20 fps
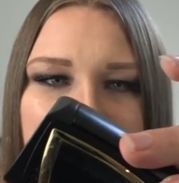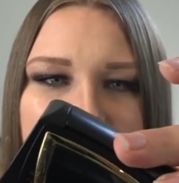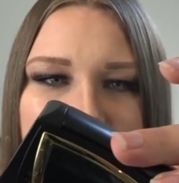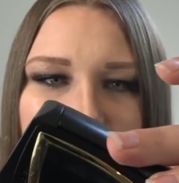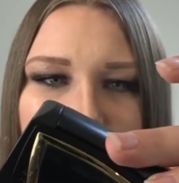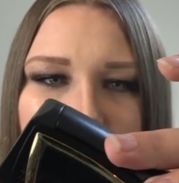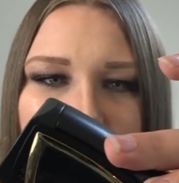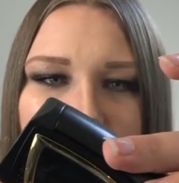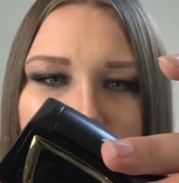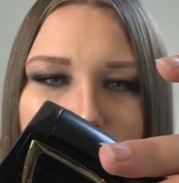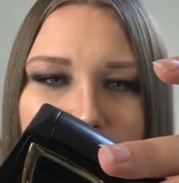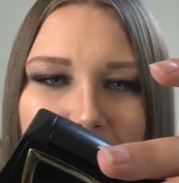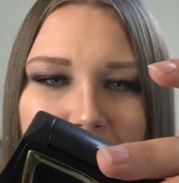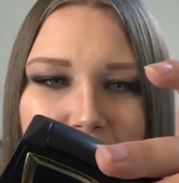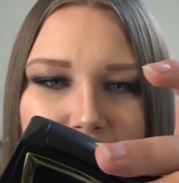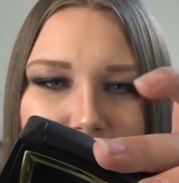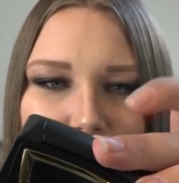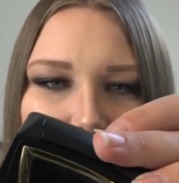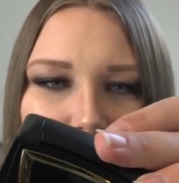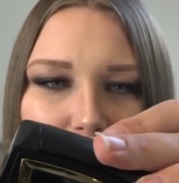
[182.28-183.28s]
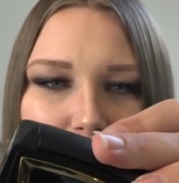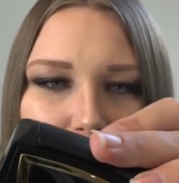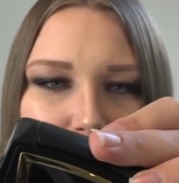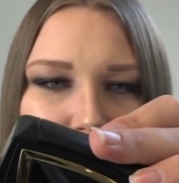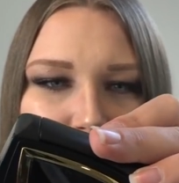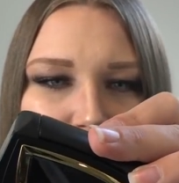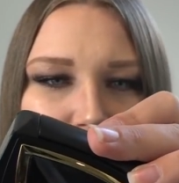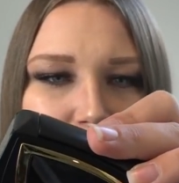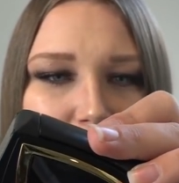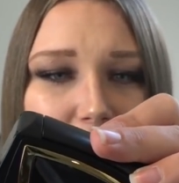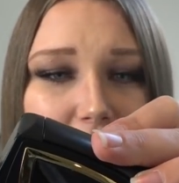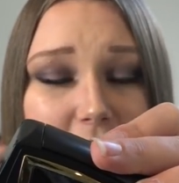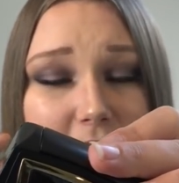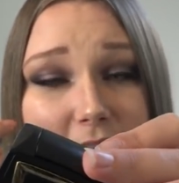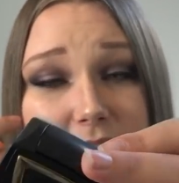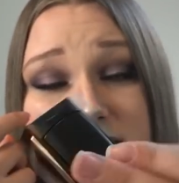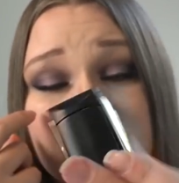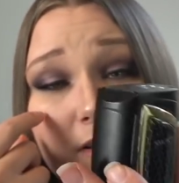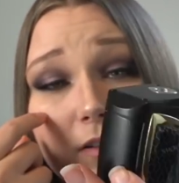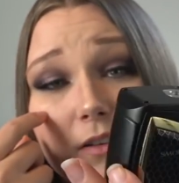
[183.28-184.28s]
Is there one on the back? No. It
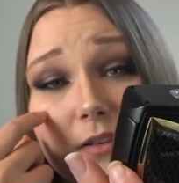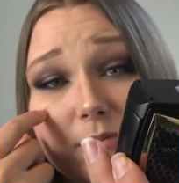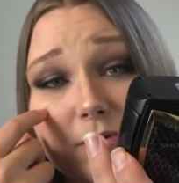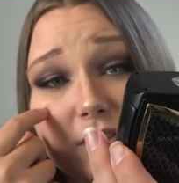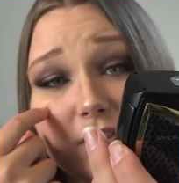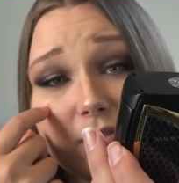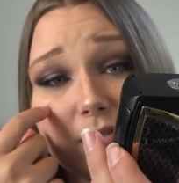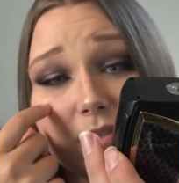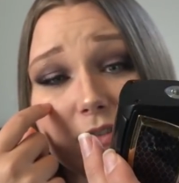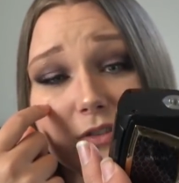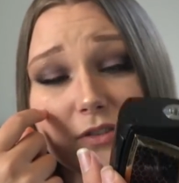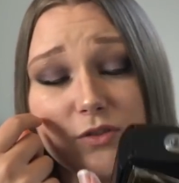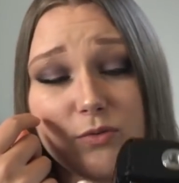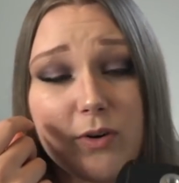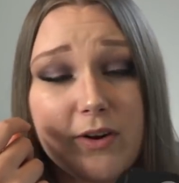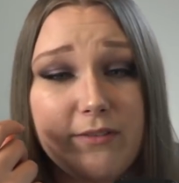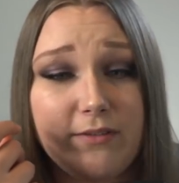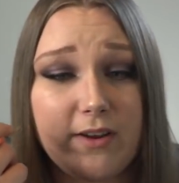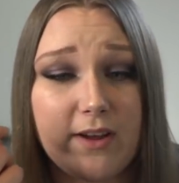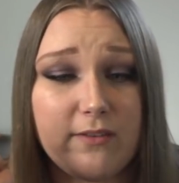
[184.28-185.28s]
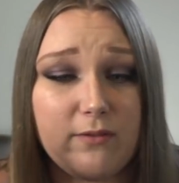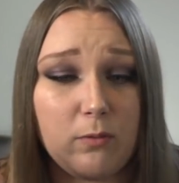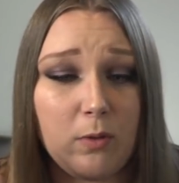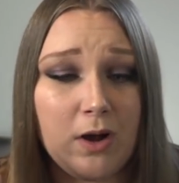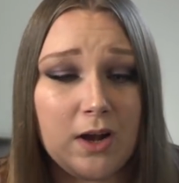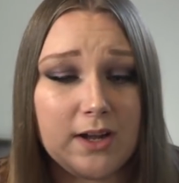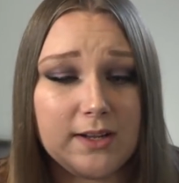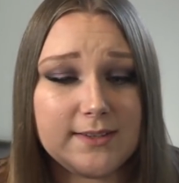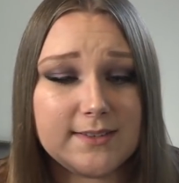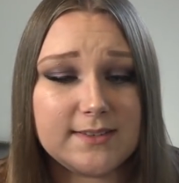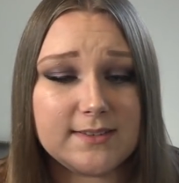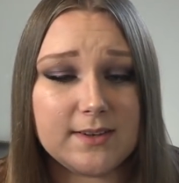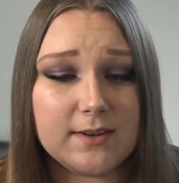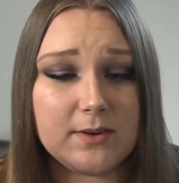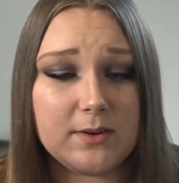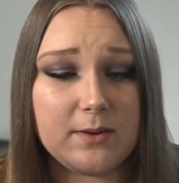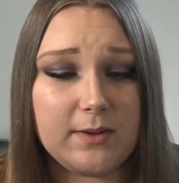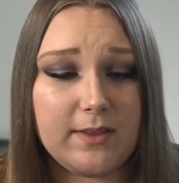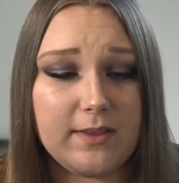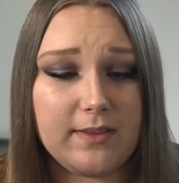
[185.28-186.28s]
does go up to 225 watts,
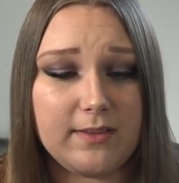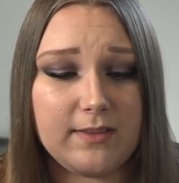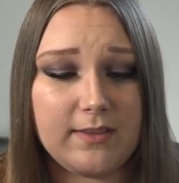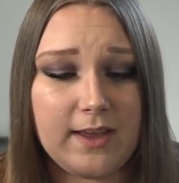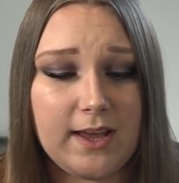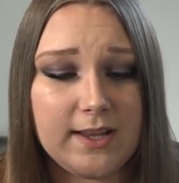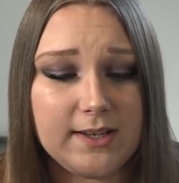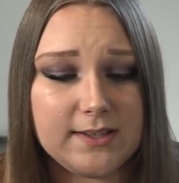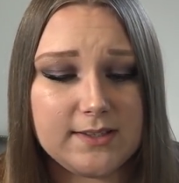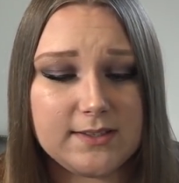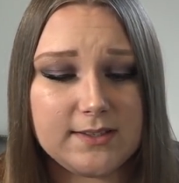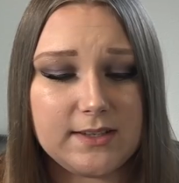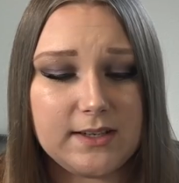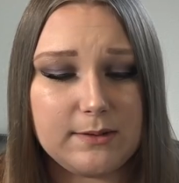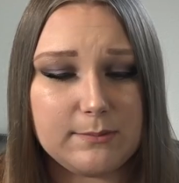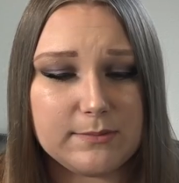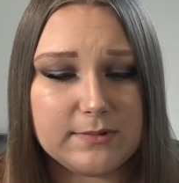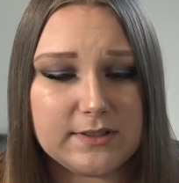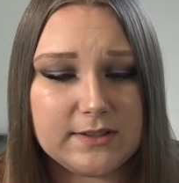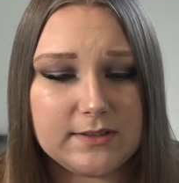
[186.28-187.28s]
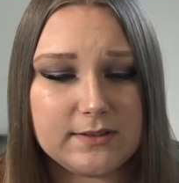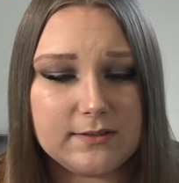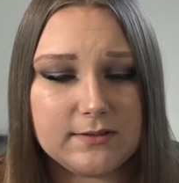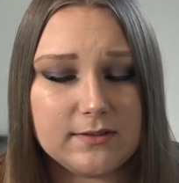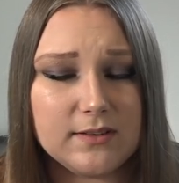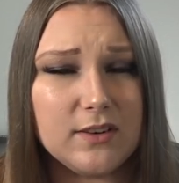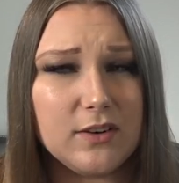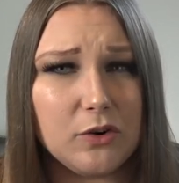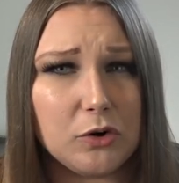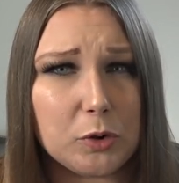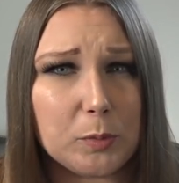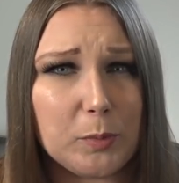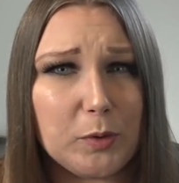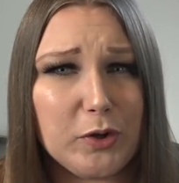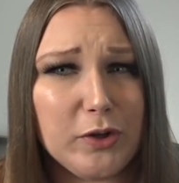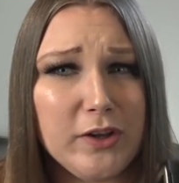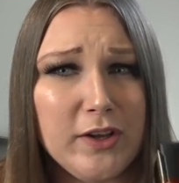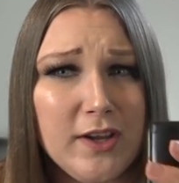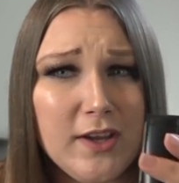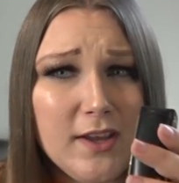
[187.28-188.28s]
so that seems
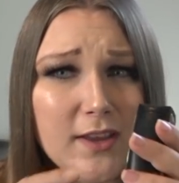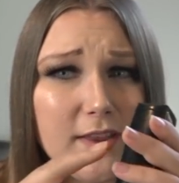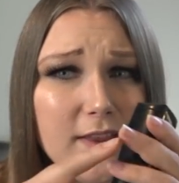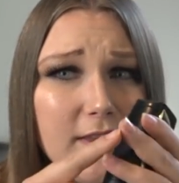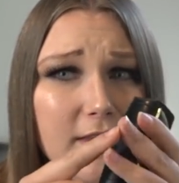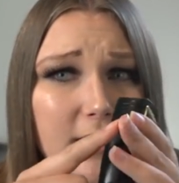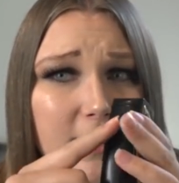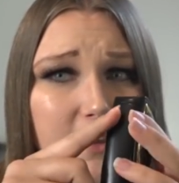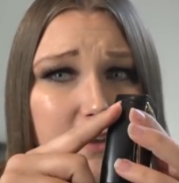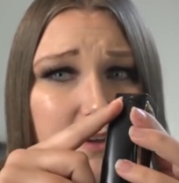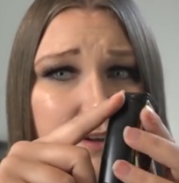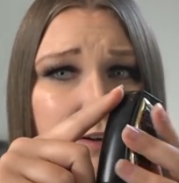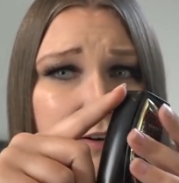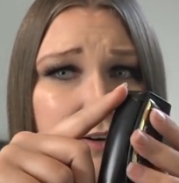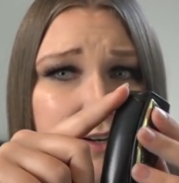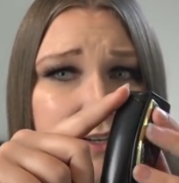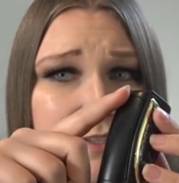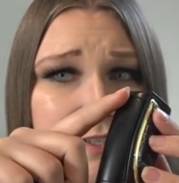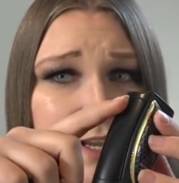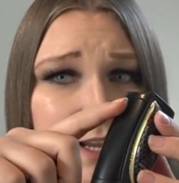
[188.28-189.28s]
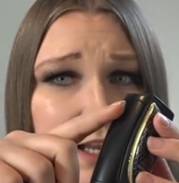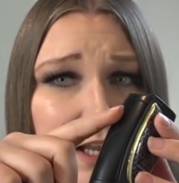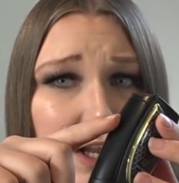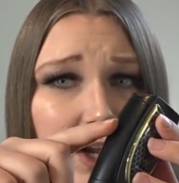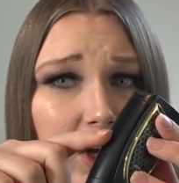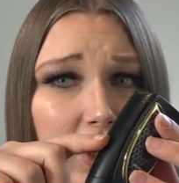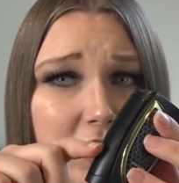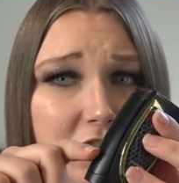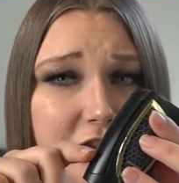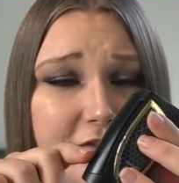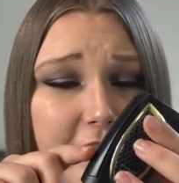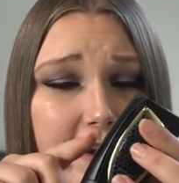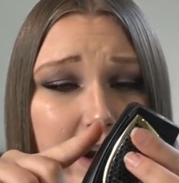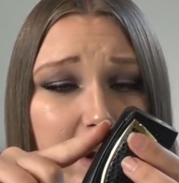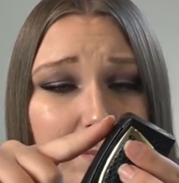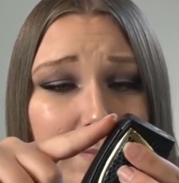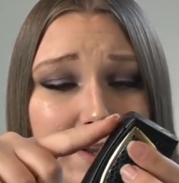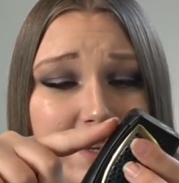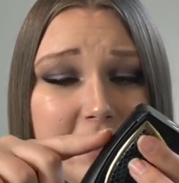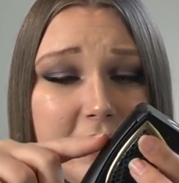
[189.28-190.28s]
normal. There is a large
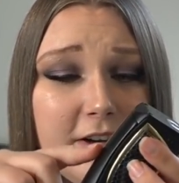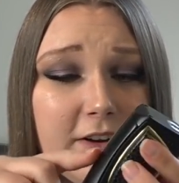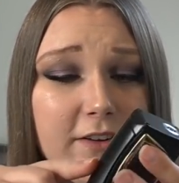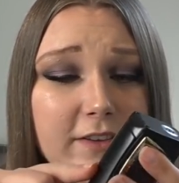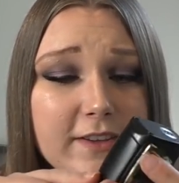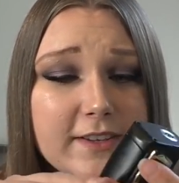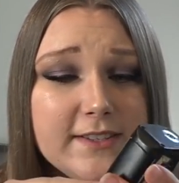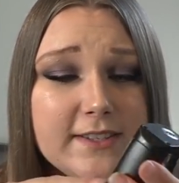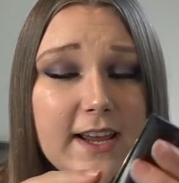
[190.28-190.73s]
fire button here on the